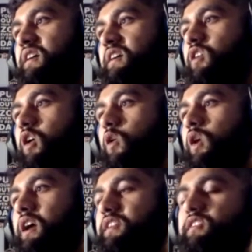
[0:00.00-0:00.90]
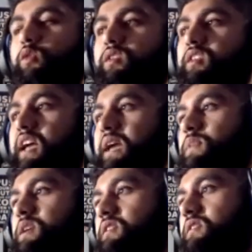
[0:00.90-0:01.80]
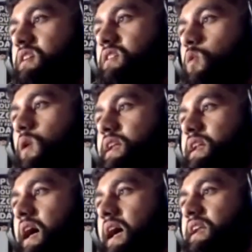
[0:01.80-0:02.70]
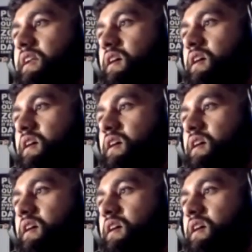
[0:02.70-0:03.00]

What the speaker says: So this was the APT29